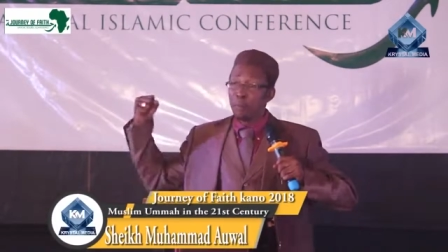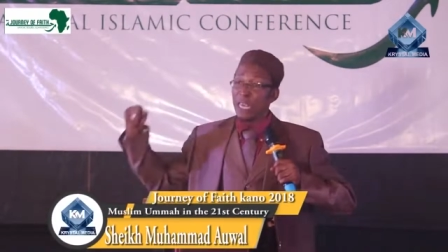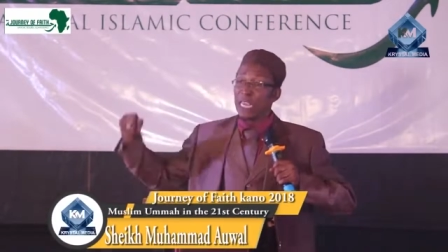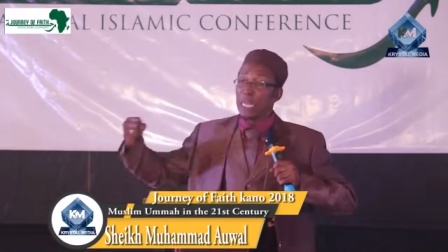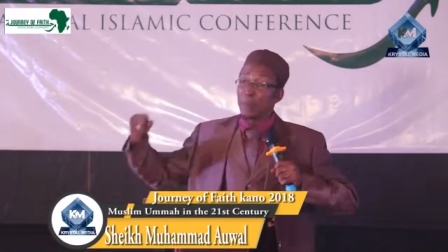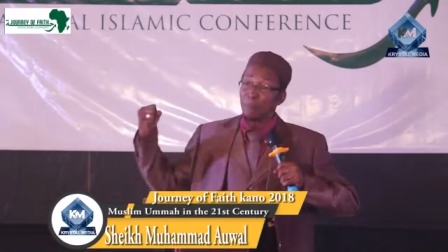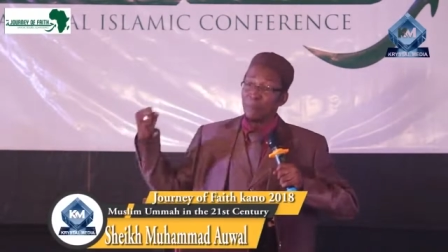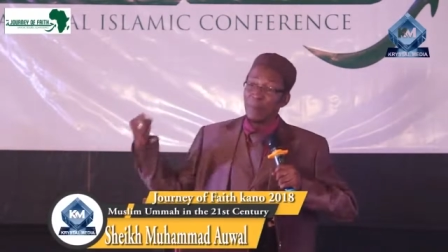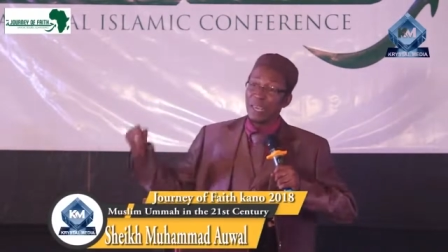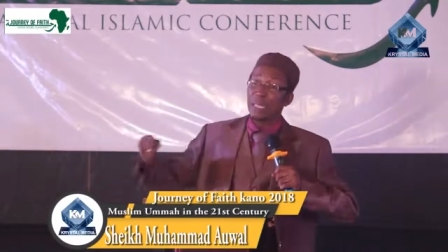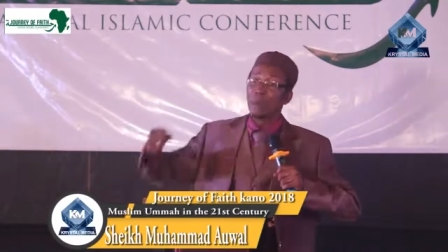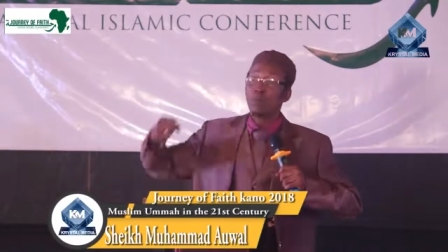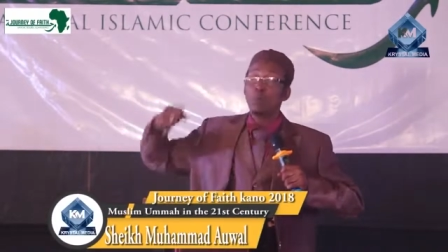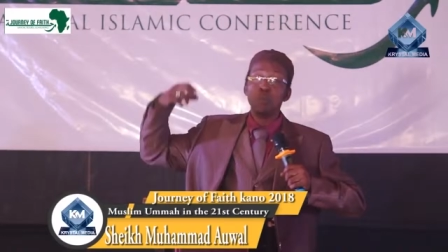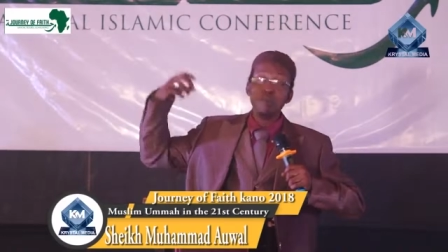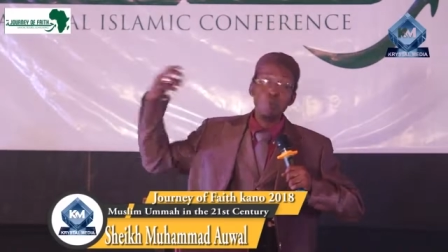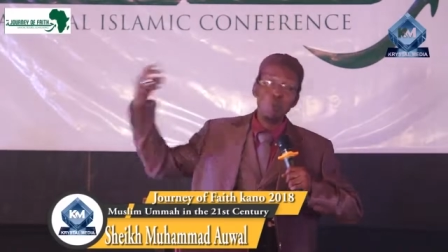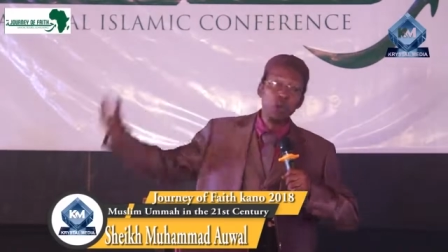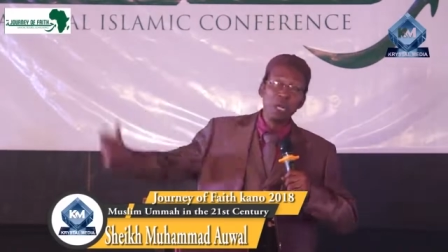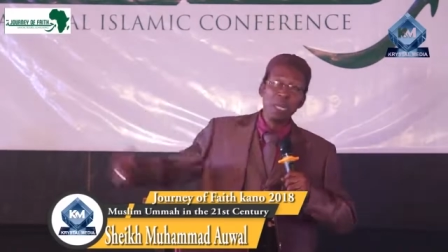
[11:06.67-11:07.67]
big, big
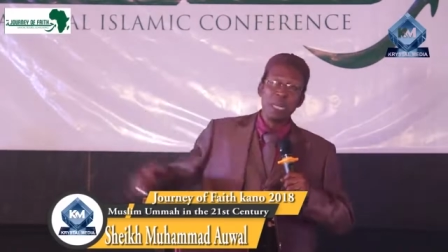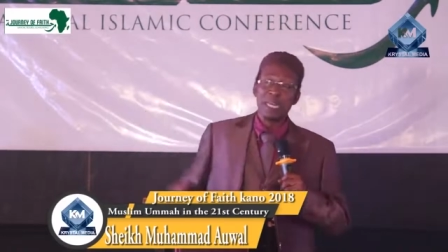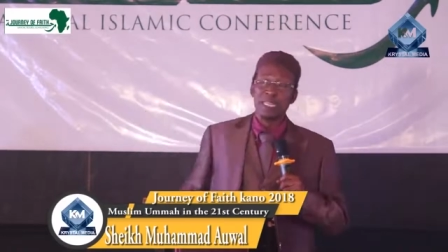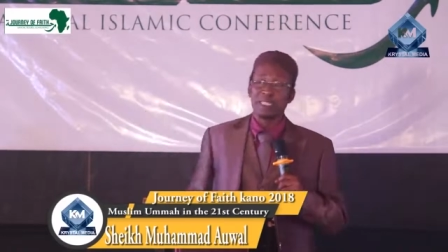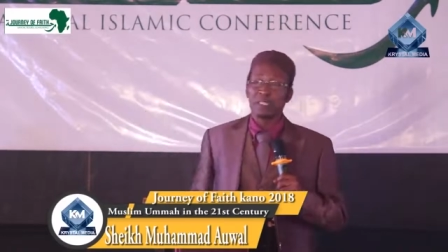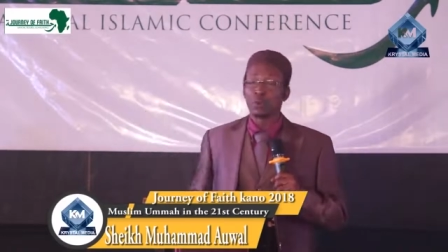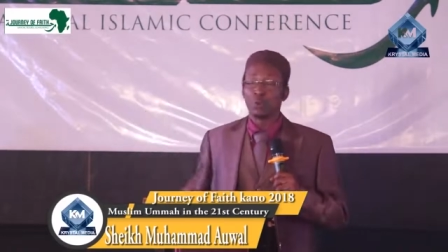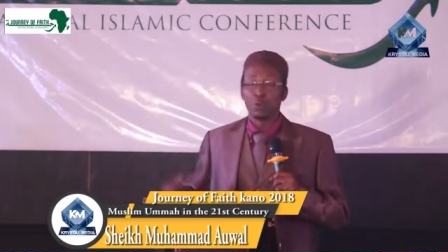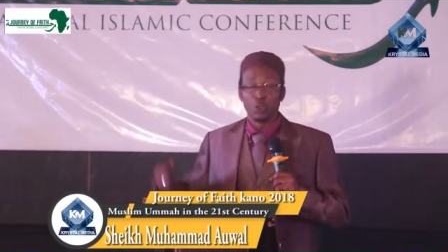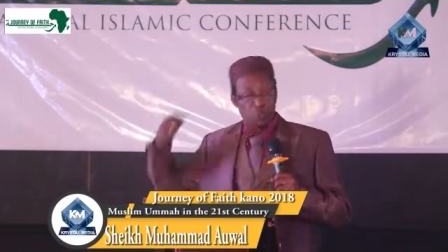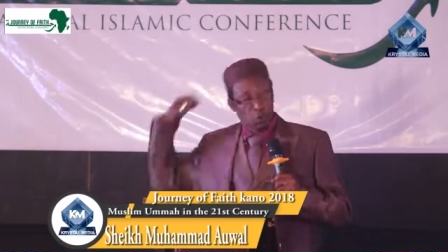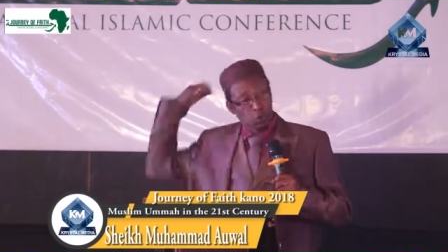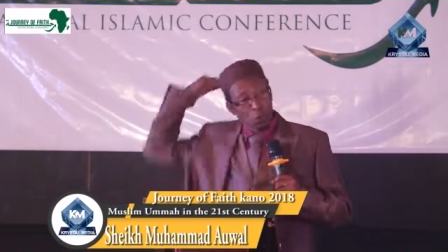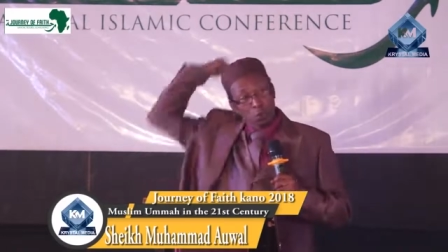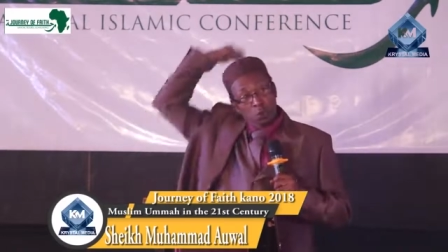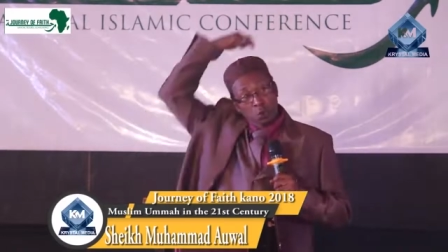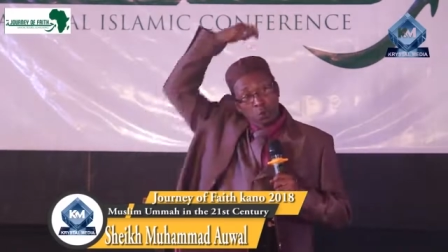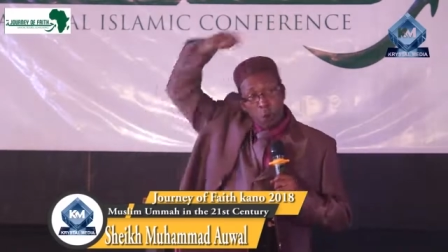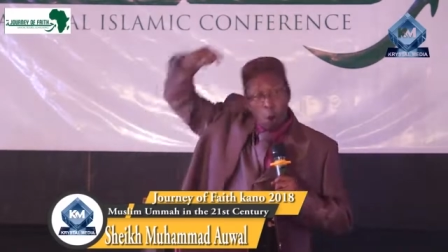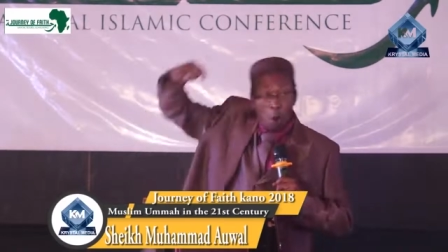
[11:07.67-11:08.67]
mullahs with some
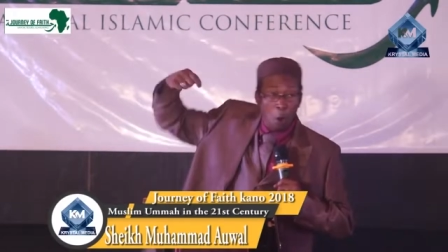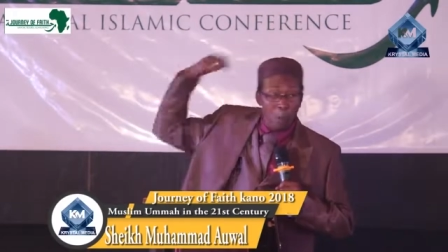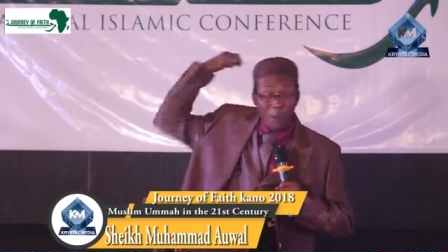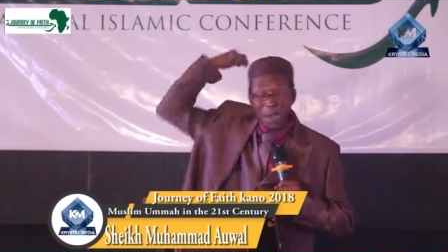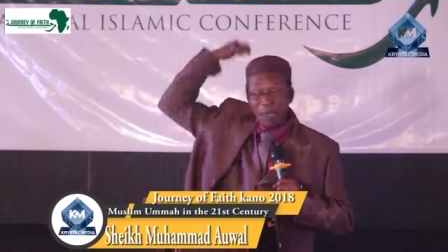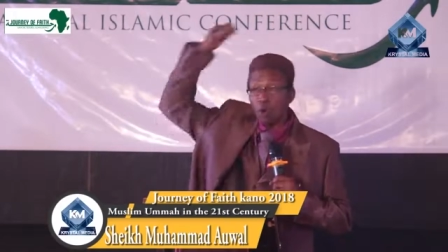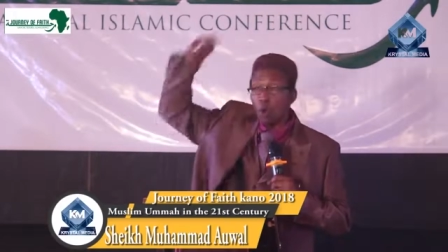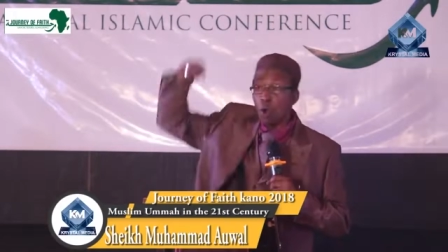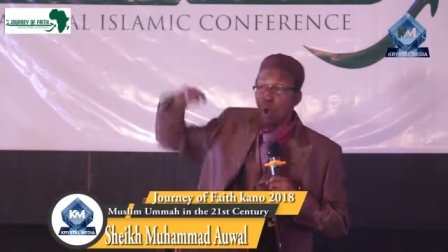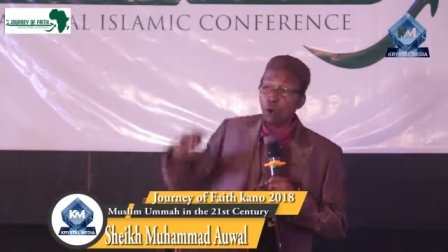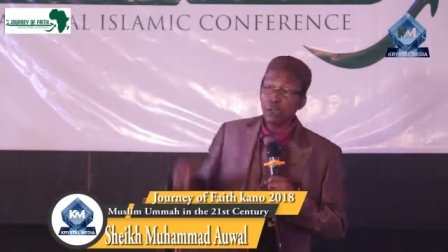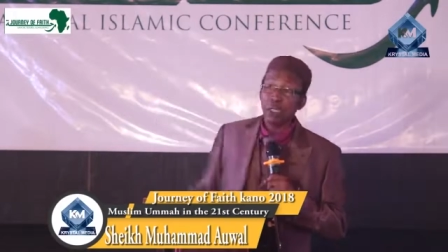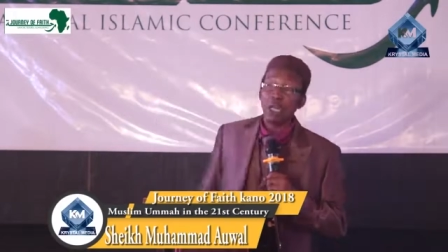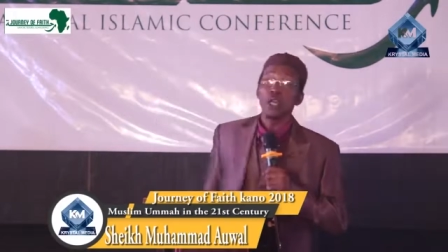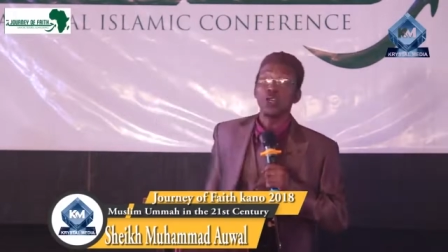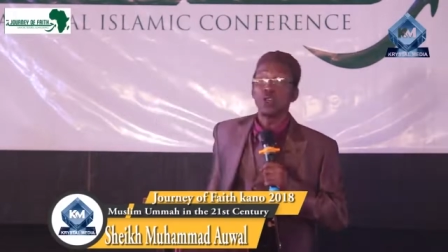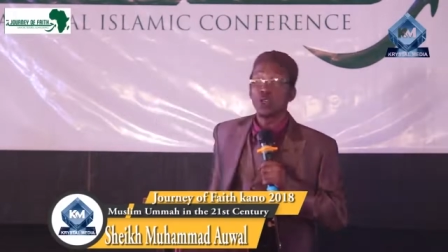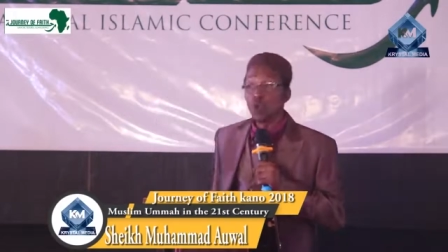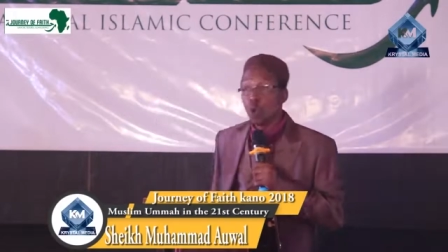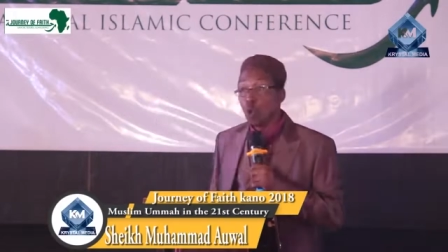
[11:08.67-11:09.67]
turban on.
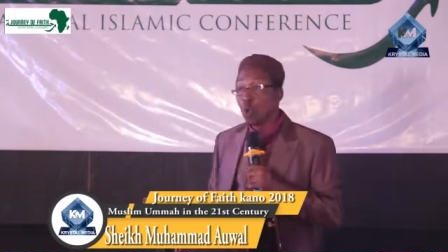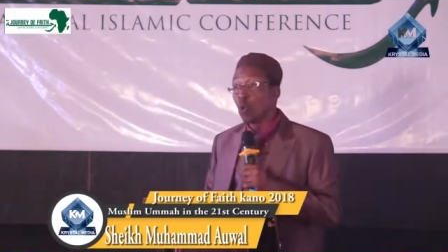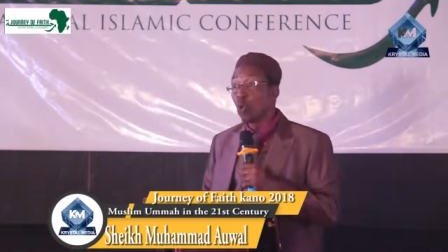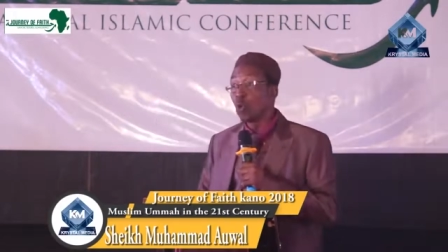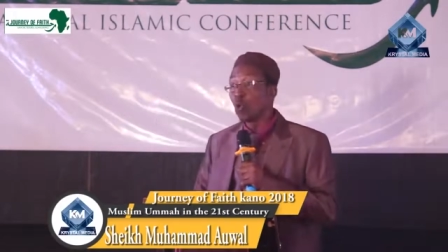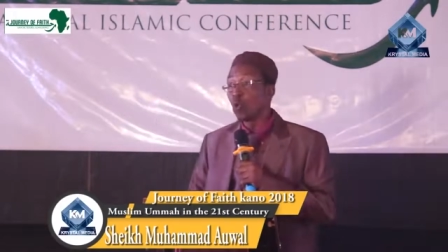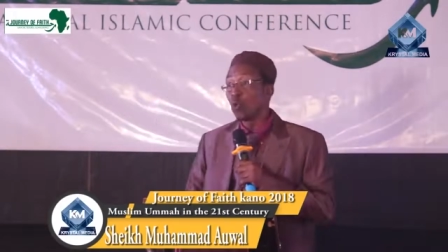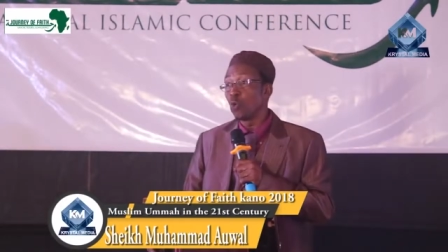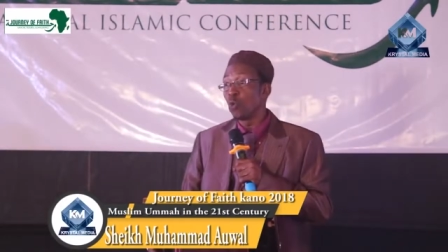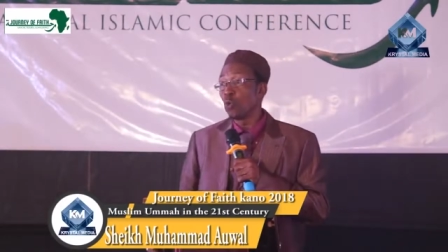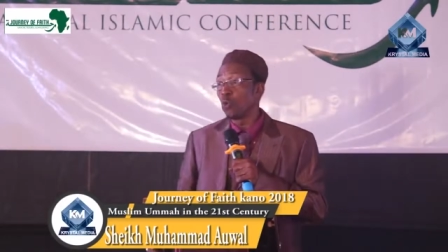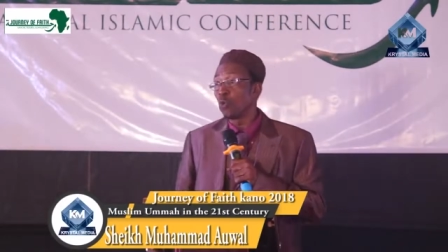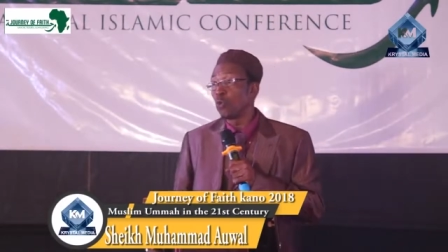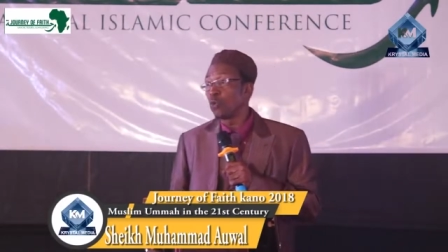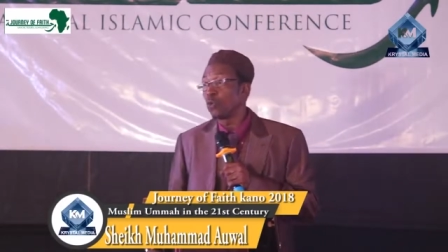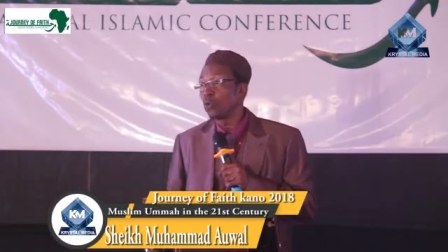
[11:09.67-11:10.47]
No.